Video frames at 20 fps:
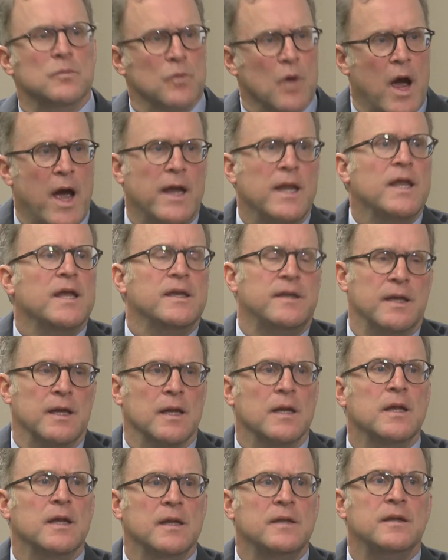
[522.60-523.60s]
Right, it
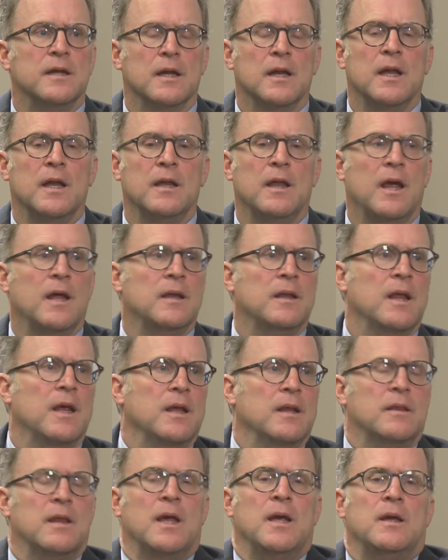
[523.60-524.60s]
did, and
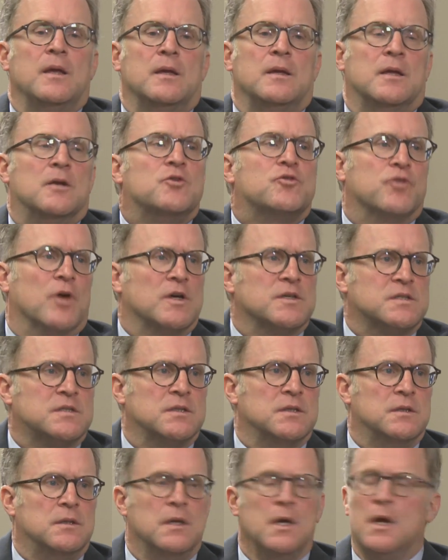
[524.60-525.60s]
they
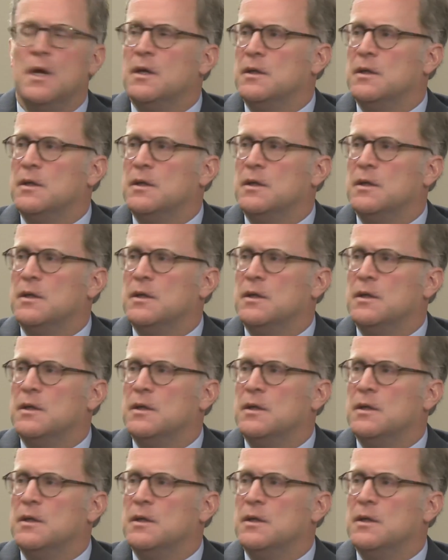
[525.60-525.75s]
entrusted